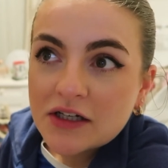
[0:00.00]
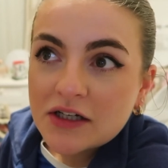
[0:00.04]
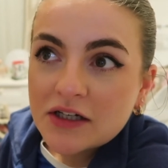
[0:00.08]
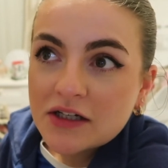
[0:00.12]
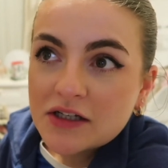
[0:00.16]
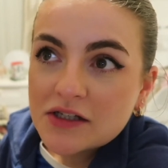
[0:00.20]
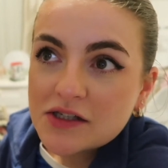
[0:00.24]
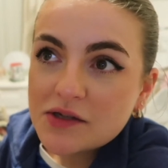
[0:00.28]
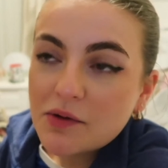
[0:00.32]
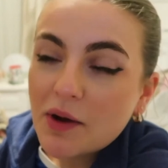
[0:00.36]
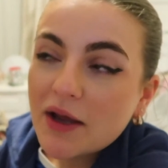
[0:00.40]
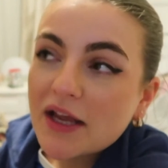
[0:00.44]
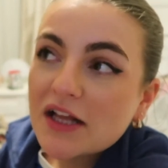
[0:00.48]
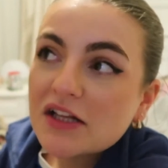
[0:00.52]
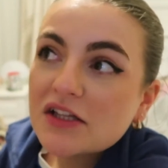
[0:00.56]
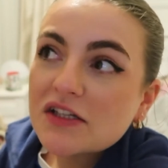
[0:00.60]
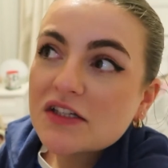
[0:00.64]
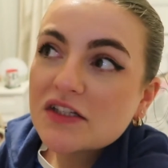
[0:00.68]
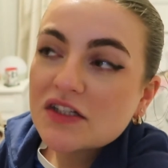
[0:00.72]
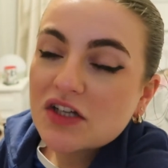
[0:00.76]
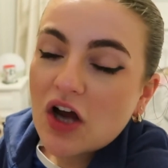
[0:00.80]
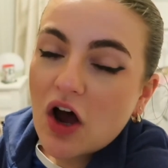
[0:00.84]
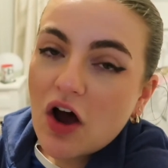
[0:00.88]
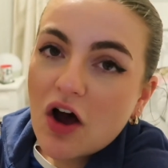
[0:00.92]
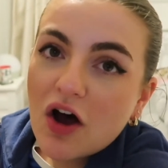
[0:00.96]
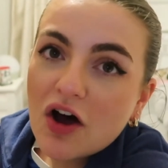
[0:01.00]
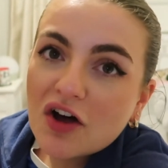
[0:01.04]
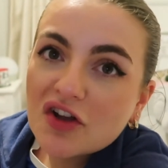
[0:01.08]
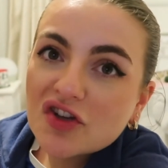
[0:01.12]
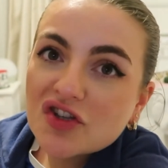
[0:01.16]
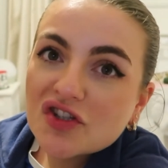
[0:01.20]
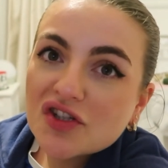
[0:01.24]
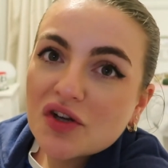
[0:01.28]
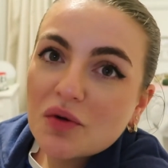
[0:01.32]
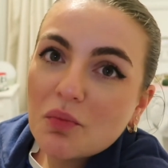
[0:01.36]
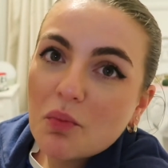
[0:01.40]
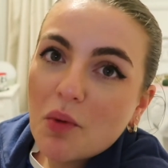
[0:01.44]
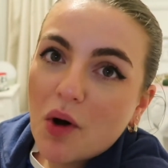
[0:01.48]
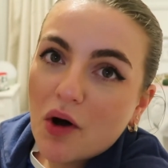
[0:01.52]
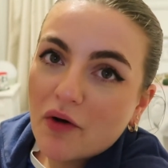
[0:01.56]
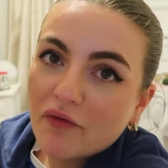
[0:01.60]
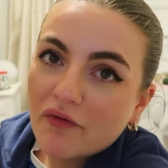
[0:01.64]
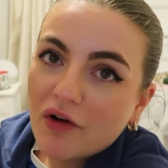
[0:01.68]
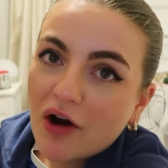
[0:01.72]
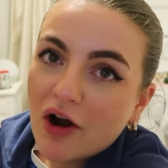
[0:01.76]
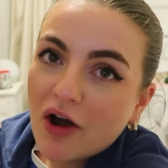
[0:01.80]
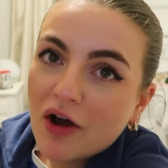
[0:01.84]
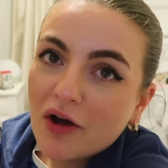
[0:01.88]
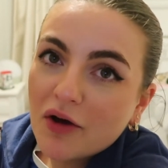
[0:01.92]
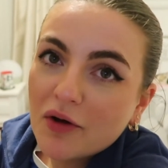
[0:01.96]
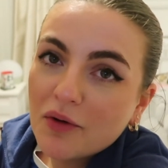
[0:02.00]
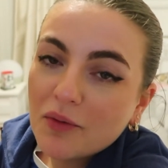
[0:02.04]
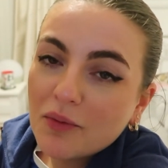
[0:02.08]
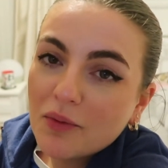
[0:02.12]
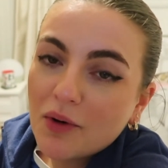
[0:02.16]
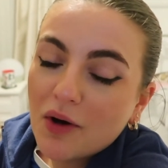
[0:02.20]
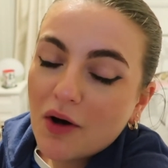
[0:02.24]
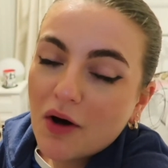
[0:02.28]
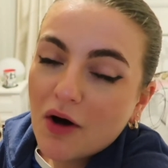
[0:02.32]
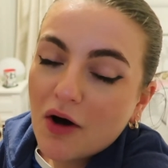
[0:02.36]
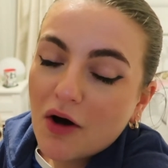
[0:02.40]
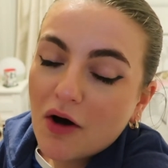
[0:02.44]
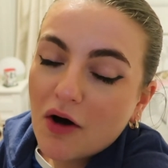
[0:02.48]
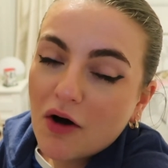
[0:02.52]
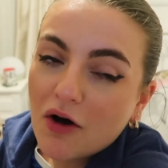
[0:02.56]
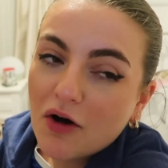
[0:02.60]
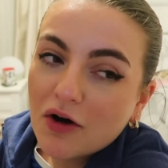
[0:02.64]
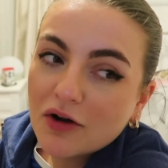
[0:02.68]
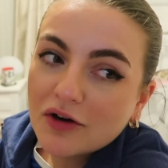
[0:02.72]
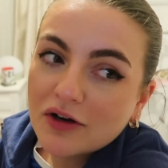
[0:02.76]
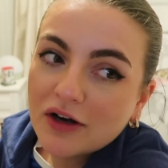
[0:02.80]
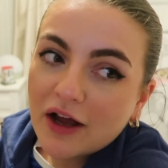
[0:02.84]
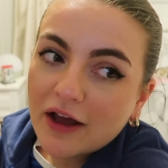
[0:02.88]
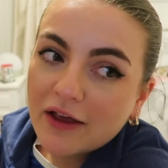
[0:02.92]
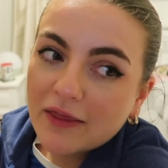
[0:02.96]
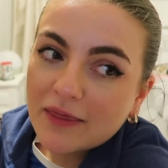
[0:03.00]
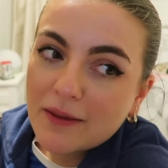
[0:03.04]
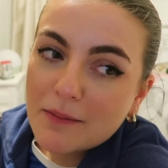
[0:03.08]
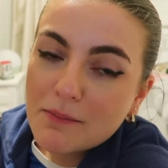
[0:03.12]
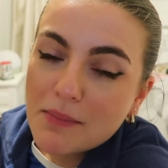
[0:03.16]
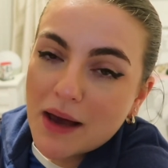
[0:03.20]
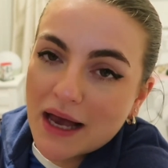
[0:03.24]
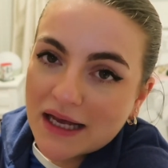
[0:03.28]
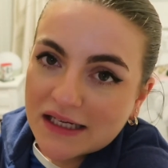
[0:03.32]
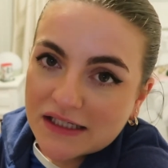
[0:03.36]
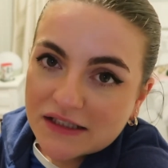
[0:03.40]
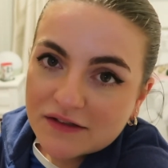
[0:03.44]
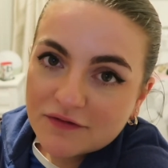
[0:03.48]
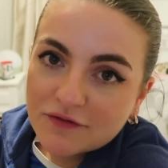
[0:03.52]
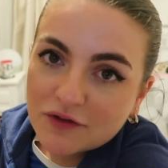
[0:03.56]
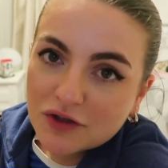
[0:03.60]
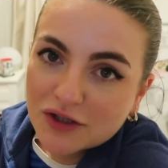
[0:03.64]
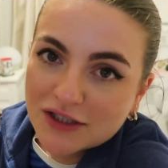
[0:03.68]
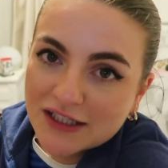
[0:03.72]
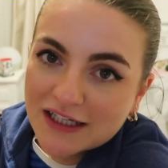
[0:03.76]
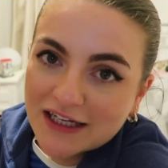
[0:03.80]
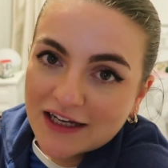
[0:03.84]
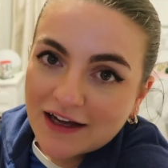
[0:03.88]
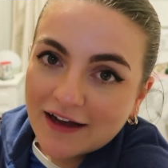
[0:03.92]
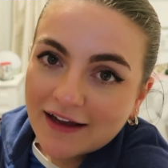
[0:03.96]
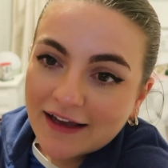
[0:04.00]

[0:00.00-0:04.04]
so I can start tomorrow on like the best footing I